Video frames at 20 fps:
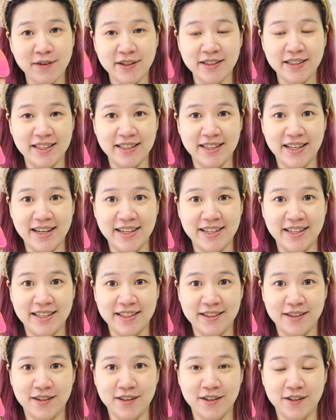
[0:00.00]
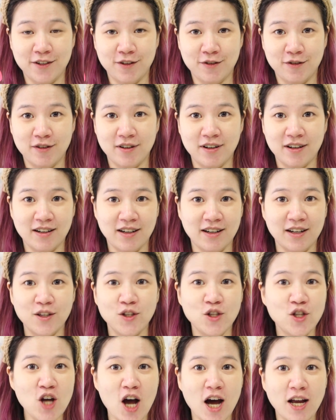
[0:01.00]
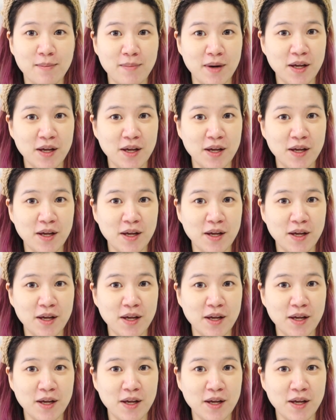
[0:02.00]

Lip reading: really like it though. Not